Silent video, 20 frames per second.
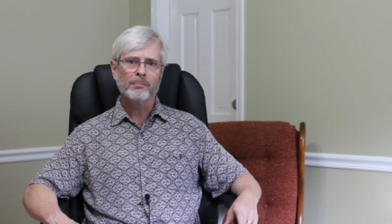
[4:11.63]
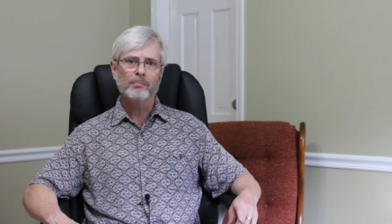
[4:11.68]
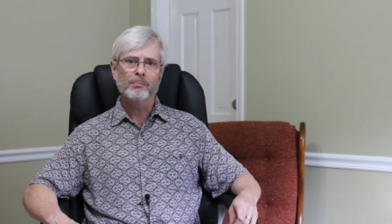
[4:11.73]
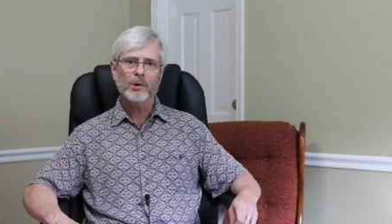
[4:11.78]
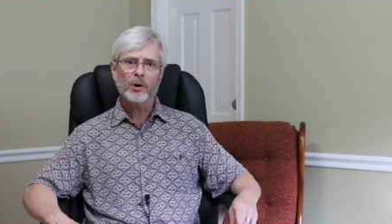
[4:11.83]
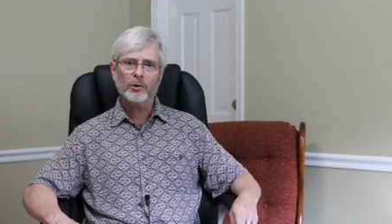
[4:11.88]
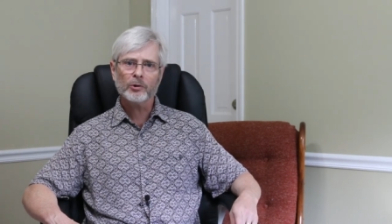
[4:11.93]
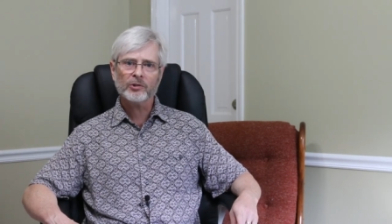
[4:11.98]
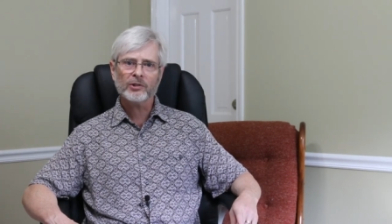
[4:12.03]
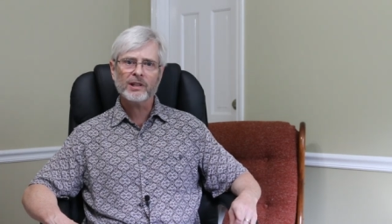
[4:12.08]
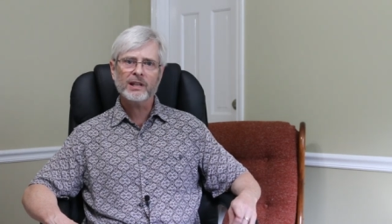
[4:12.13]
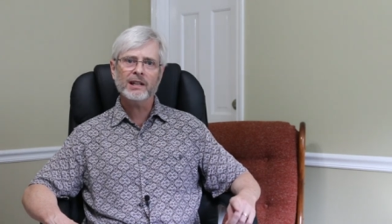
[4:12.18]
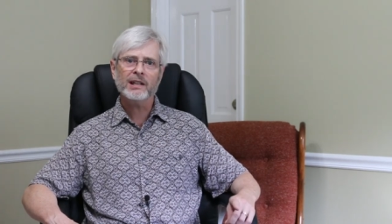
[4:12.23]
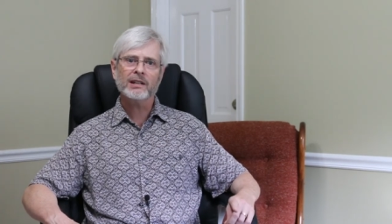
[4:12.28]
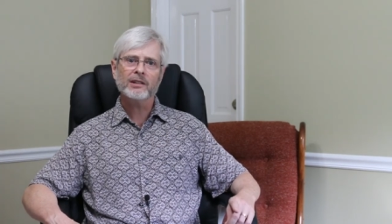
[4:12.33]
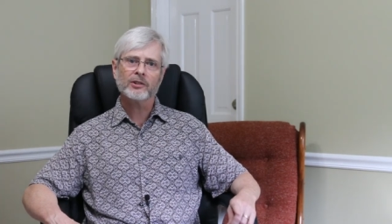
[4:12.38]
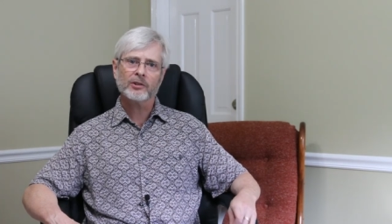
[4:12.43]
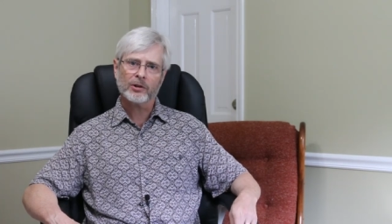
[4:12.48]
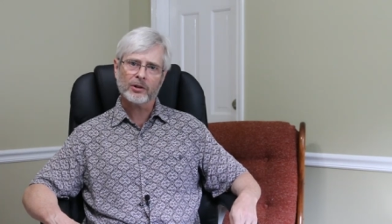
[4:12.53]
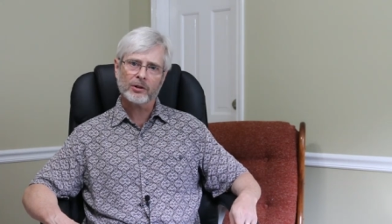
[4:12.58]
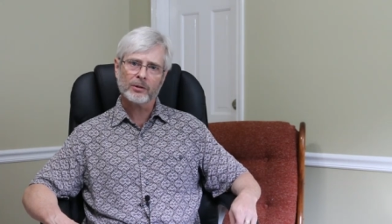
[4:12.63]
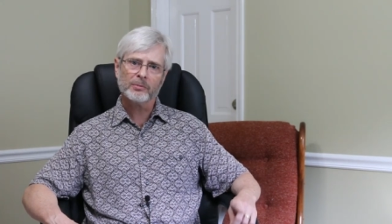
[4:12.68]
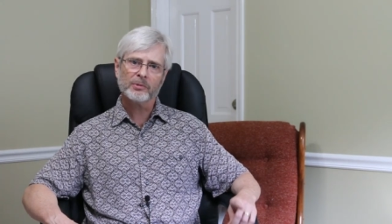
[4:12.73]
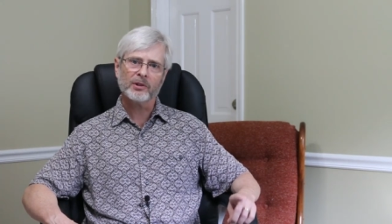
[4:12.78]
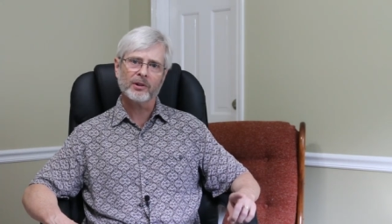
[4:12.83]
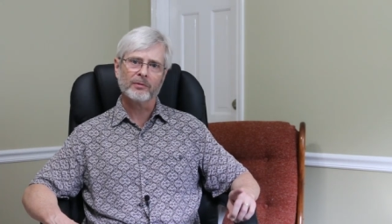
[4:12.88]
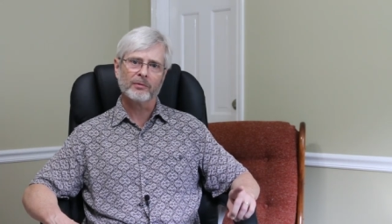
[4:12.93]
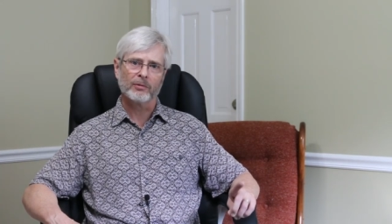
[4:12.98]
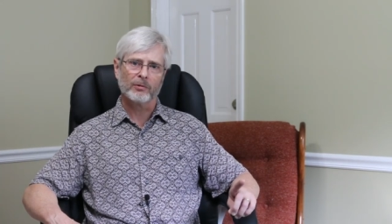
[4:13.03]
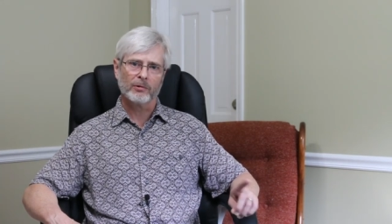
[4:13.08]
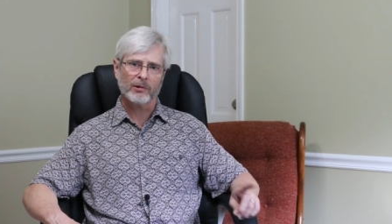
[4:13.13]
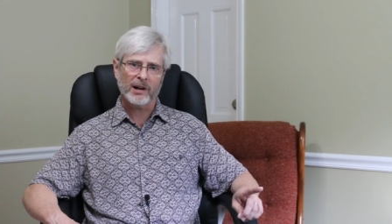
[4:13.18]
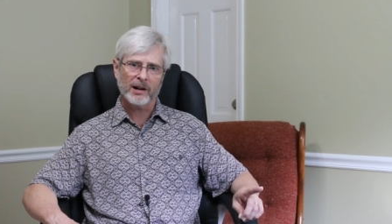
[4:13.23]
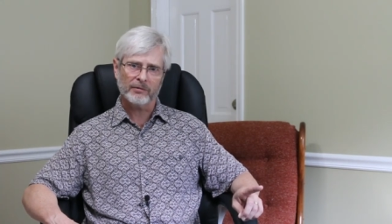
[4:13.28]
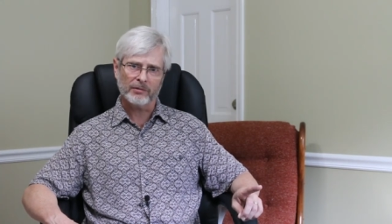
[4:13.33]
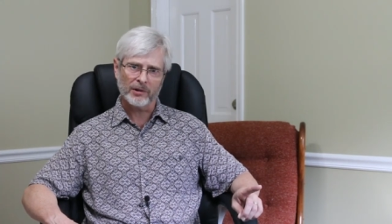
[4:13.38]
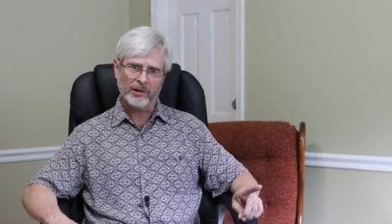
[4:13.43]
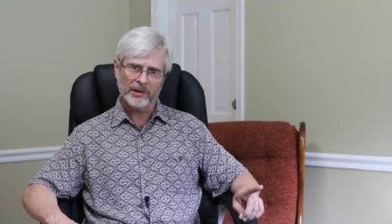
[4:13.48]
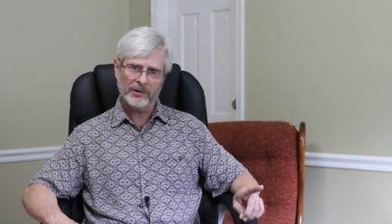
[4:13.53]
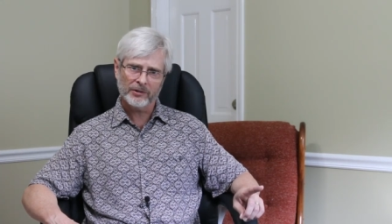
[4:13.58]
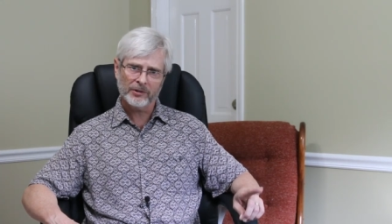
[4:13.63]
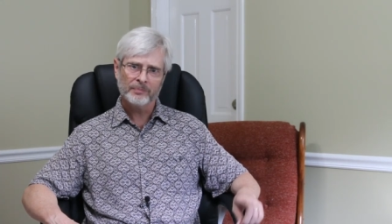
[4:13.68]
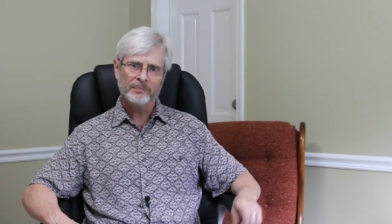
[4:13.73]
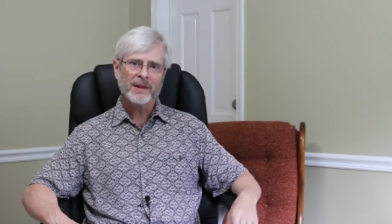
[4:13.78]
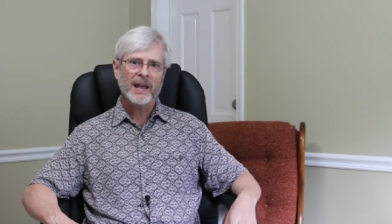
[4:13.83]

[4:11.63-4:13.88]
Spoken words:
mostly in terms of reverence,